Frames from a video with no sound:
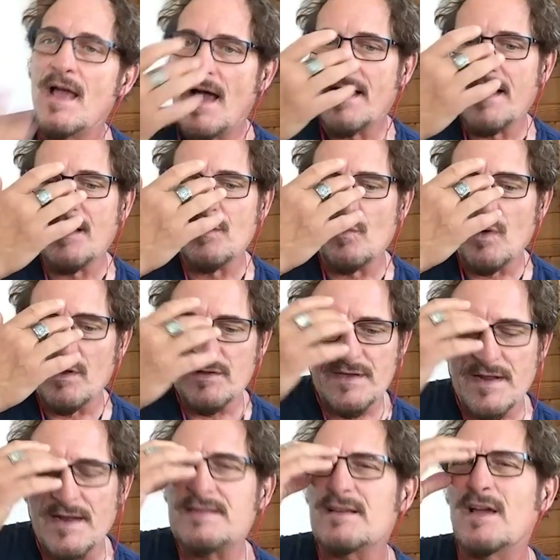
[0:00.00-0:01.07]
I go, well,
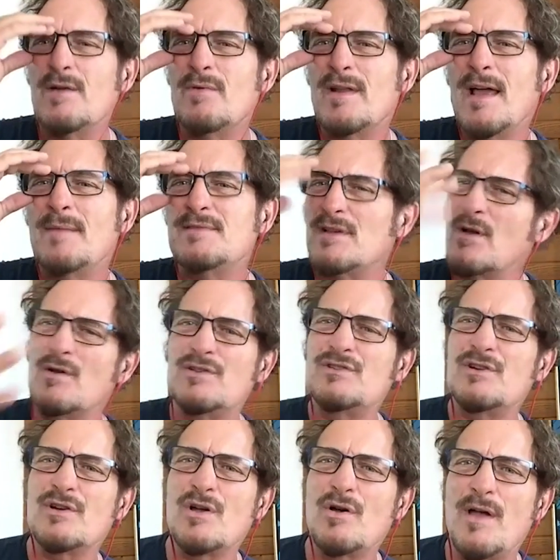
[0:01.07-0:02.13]
can I tell you what happens? I go,
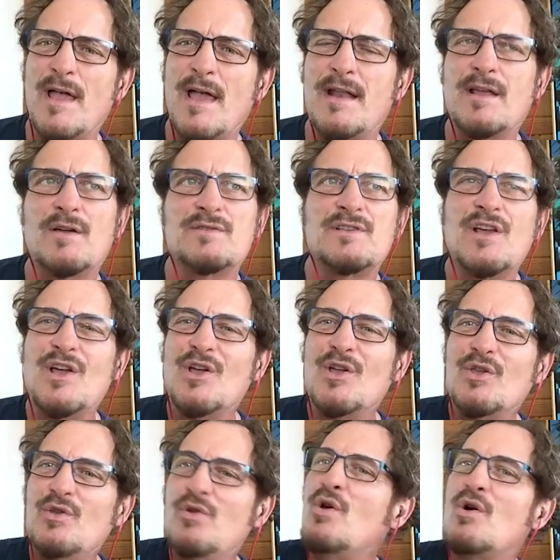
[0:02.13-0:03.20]
sure, go ahead. He goes,
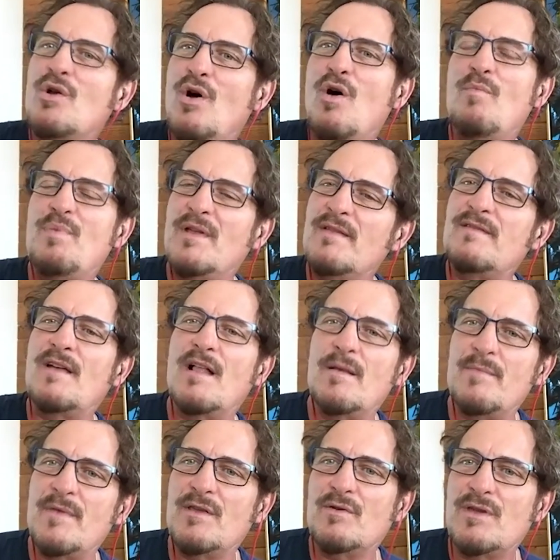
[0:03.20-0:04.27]
you go to Opie and tell
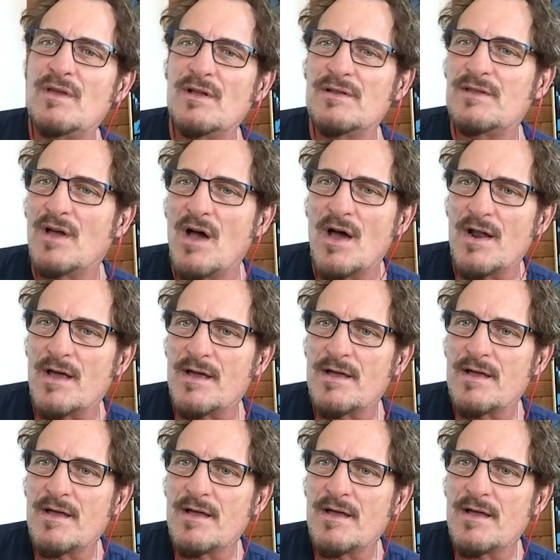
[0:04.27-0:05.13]
him that you killed Donna.